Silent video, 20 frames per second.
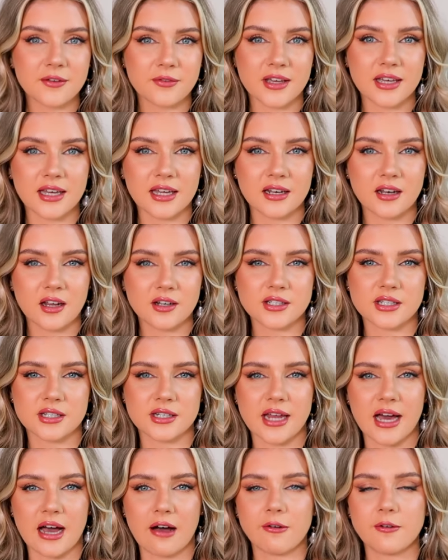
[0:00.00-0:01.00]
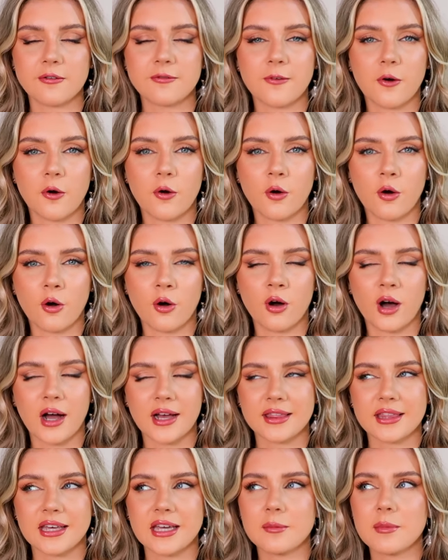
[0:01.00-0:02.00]
living in London now for I
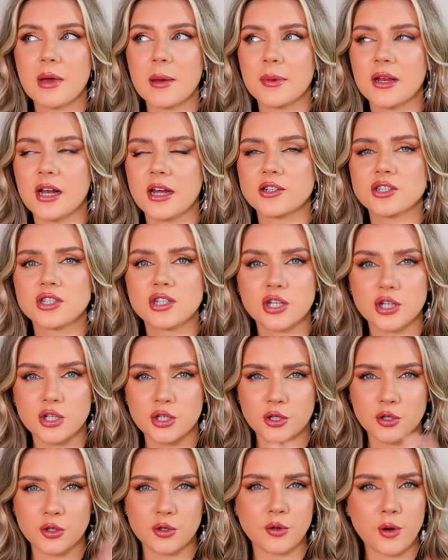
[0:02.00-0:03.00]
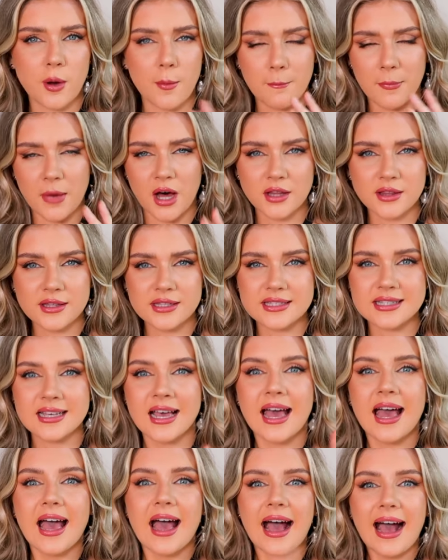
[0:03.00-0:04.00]
think maybe like two months
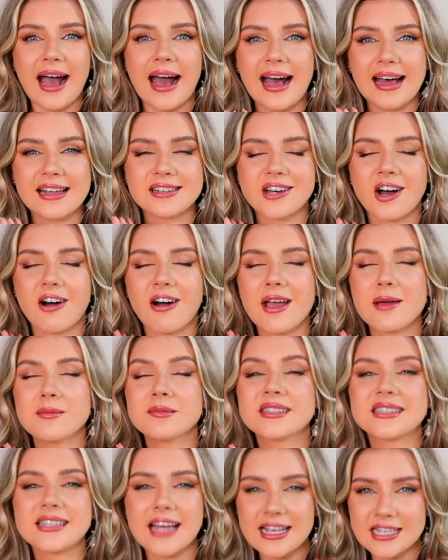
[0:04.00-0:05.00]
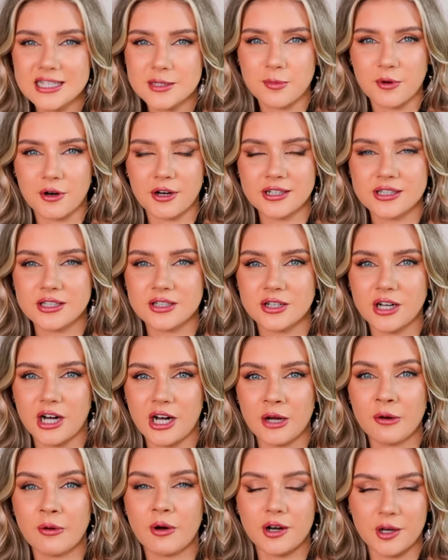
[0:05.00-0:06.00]
and I am desperate to
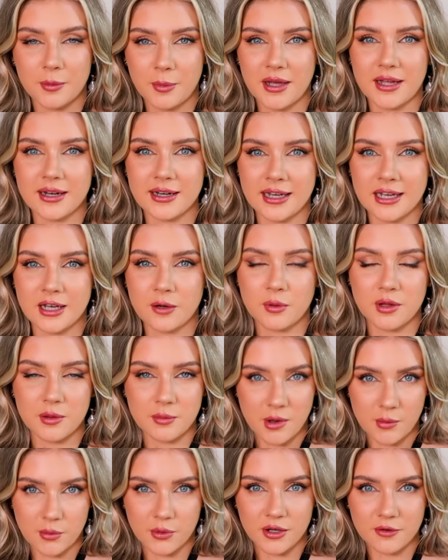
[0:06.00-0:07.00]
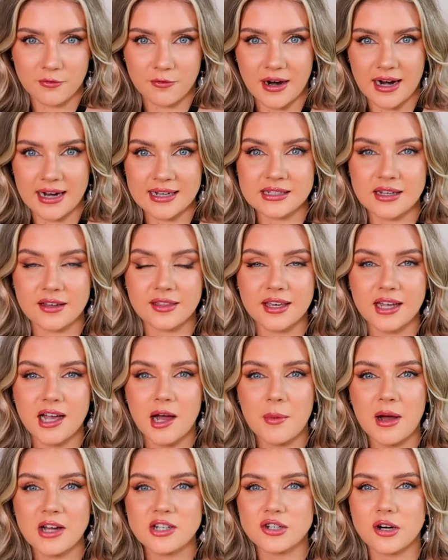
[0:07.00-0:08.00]
go on a picnic with my boyfriend. I think
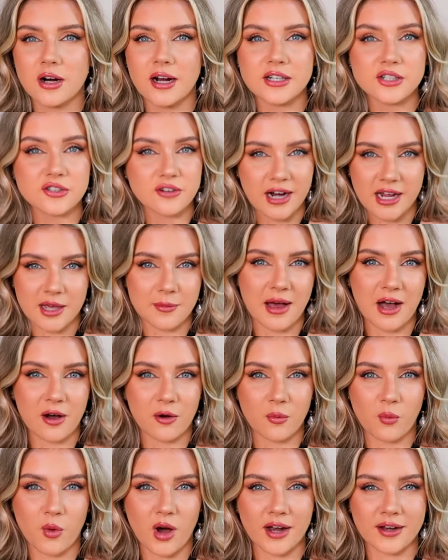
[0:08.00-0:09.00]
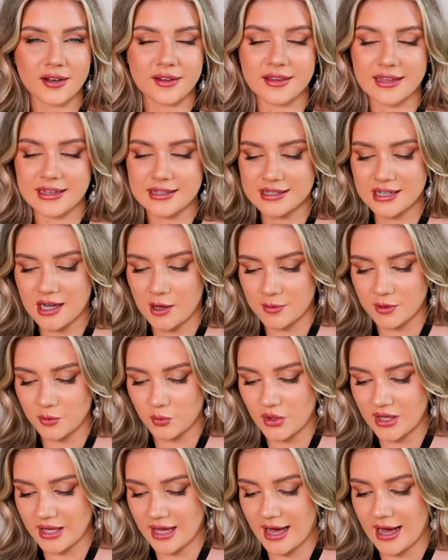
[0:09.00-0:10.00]
I might try and drag him out on one this coming
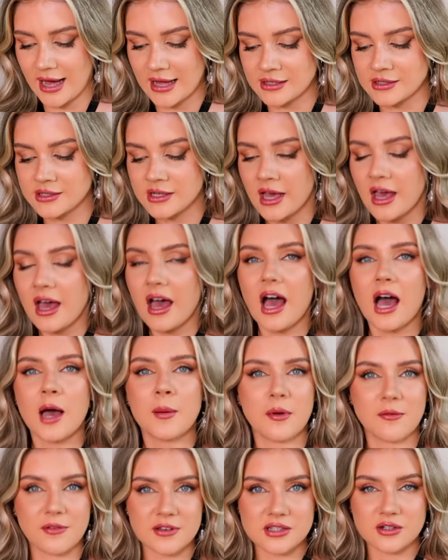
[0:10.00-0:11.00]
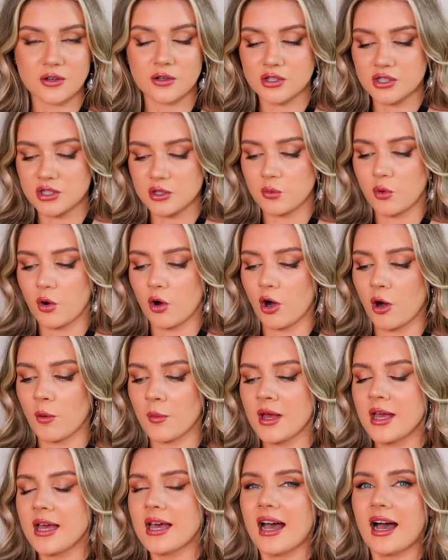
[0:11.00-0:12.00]
weekend um, if it's not too warm.